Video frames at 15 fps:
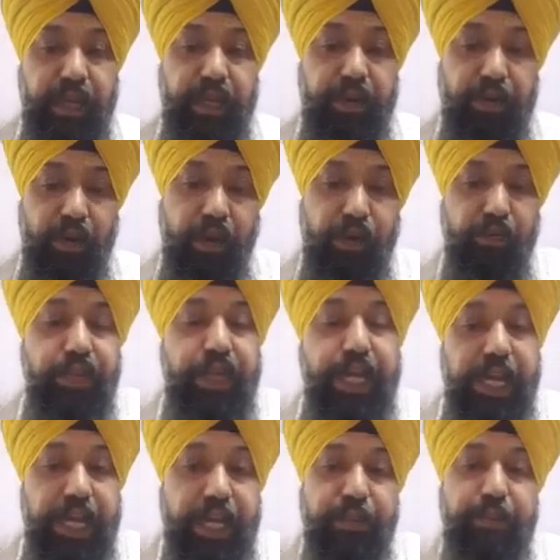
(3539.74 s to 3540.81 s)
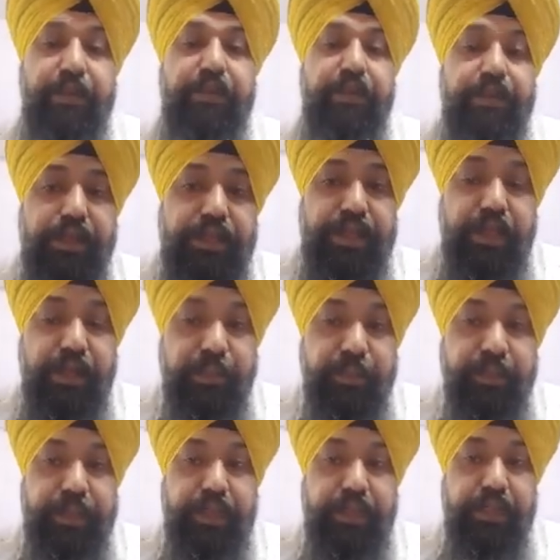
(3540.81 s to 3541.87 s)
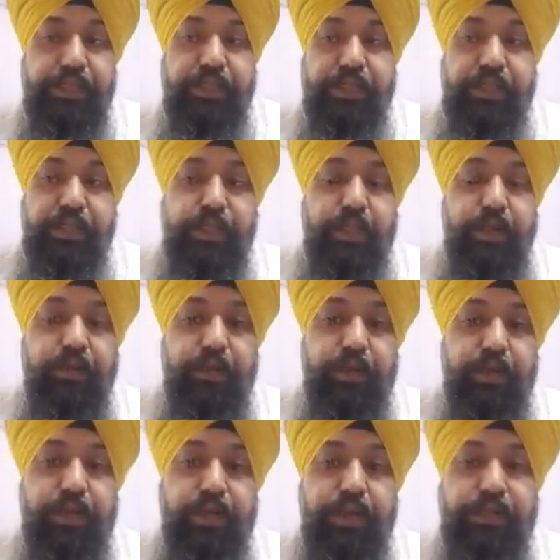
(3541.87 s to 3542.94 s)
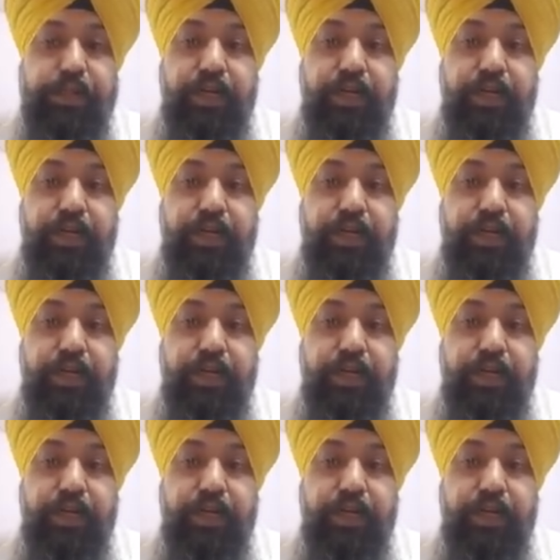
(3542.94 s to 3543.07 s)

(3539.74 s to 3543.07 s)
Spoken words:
or we have been reading since our nursery